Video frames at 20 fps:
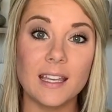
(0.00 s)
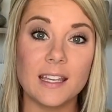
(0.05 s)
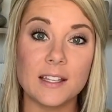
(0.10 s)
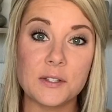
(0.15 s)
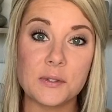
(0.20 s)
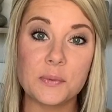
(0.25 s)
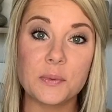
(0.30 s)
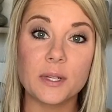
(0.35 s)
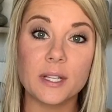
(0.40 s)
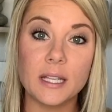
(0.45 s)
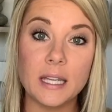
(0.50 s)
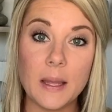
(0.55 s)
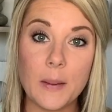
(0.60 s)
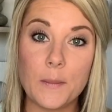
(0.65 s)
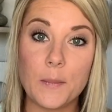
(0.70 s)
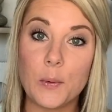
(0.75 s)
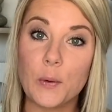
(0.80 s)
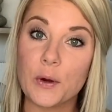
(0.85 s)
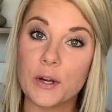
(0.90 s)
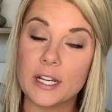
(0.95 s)
It's really
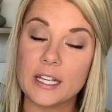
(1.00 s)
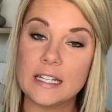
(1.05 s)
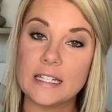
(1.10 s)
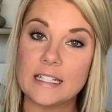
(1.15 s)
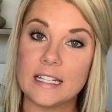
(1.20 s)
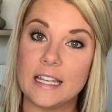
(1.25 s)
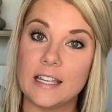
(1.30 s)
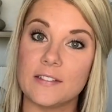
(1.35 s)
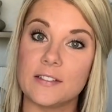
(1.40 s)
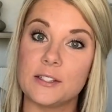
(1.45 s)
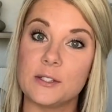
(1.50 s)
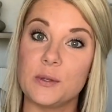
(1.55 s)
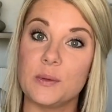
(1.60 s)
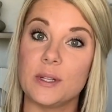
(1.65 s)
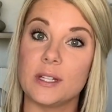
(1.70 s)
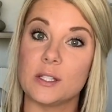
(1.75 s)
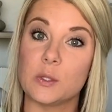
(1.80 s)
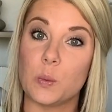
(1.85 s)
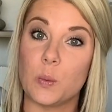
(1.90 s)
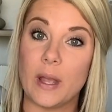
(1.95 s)
important to give
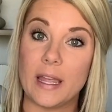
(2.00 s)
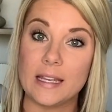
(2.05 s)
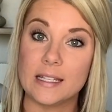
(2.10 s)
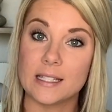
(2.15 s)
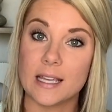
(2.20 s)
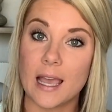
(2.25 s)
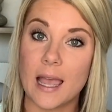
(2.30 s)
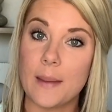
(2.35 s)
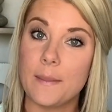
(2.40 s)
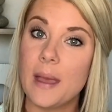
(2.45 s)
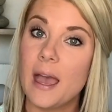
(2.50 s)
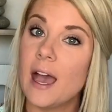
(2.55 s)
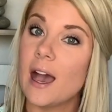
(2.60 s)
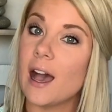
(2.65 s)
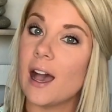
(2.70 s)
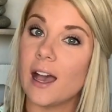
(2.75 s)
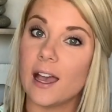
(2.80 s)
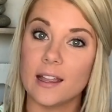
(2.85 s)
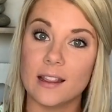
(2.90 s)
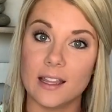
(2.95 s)
students wait time.
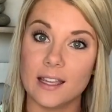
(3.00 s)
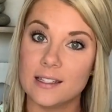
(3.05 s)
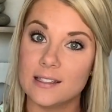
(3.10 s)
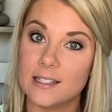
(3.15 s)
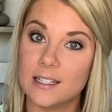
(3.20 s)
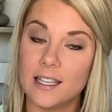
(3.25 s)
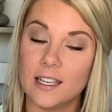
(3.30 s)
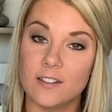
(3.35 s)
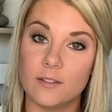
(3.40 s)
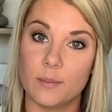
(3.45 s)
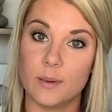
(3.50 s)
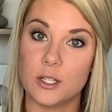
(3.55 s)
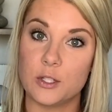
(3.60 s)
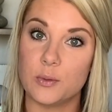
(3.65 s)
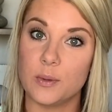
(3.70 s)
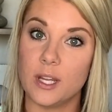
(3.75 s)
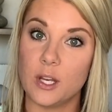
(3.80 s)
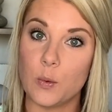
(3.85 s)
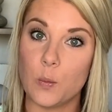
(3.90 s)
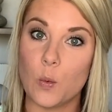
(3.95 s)
I like to give
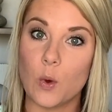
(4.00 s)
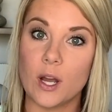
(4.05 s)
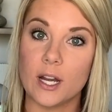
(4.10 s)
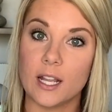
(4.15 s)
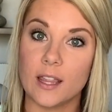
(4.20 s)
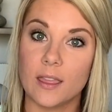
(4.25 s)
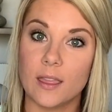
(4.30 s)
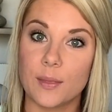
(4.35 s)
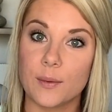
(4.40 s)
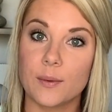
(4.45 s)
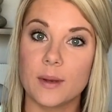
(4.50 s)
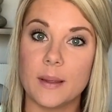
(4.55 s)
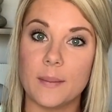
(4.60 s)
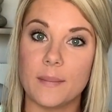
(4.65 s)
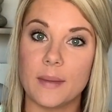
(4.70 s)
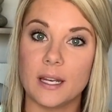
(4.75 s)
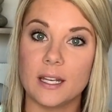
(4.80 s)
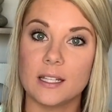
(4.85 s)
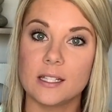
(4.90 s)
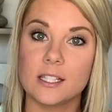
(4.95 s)
between 1 and 3
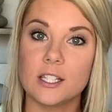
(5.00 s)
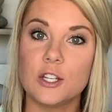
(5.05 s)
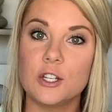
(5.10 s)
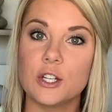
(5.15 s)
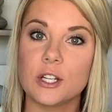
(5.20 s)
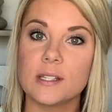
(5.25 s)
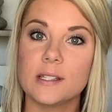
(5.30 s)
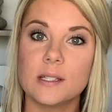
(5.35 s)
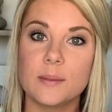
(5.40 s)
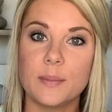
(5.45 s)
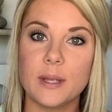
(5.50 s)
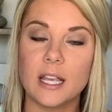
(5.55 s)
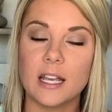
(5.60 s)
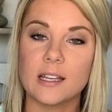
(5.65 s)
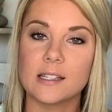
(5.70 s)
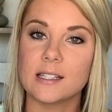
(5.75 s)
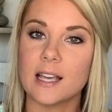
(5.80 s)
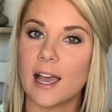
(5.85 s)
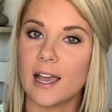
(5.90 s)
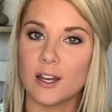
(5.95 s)
minutes just
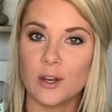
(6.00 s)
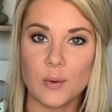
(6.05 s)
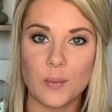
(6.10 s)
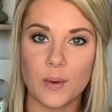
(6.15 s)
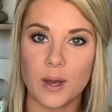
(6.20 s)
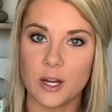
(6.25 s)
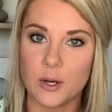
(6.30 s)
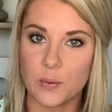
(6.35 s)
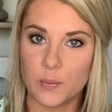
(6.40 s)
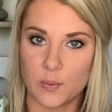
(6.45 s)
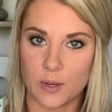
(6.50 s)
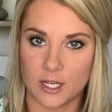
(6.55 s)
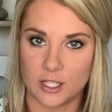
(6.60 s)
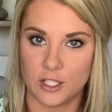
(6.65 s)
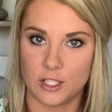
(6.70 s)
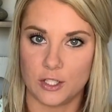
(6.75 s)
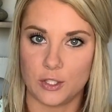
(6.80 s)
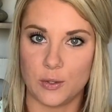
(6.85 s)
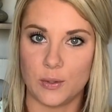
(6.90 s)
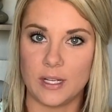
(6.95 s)
because I don't want to rush
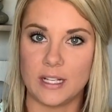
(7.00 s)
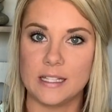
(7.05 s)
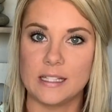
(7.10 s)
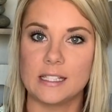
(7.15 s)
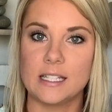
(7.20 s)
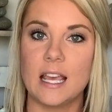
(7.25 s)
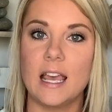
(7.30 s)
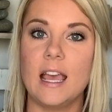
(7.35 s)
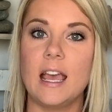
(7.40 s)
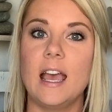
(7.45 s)
students.